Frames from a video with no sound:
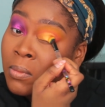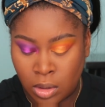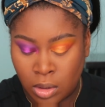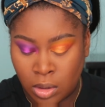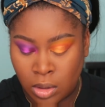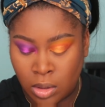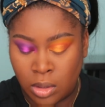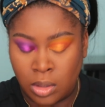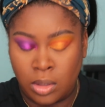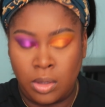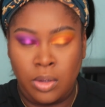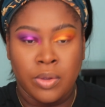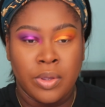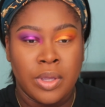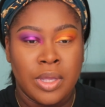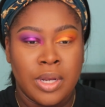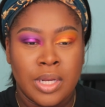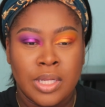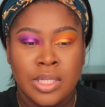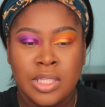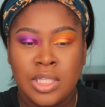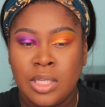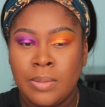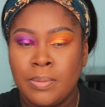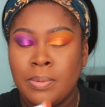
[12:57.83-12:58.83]
I'm gonna go ahead
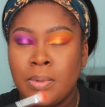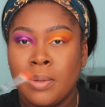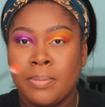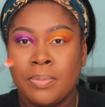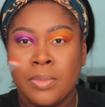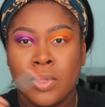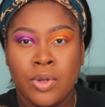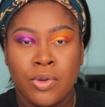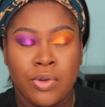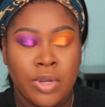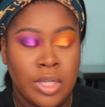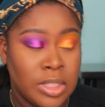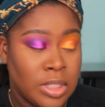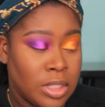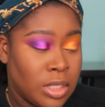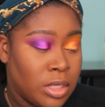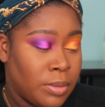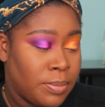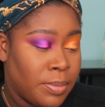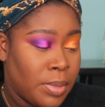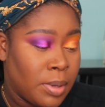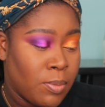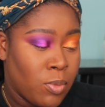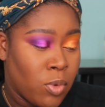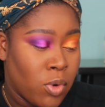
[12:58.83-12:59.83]
and deepen up the crease a
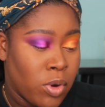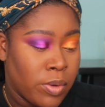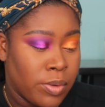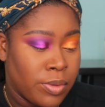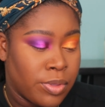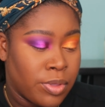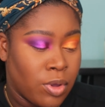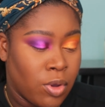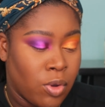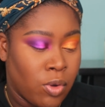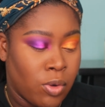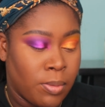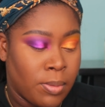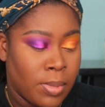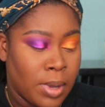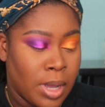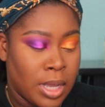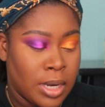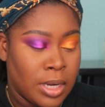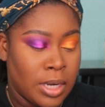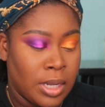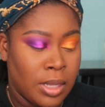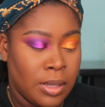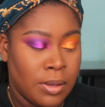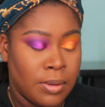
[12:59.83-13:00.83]
little bit more with
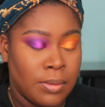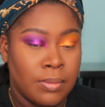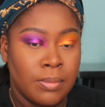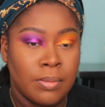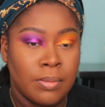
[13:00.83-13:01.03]
Homebody.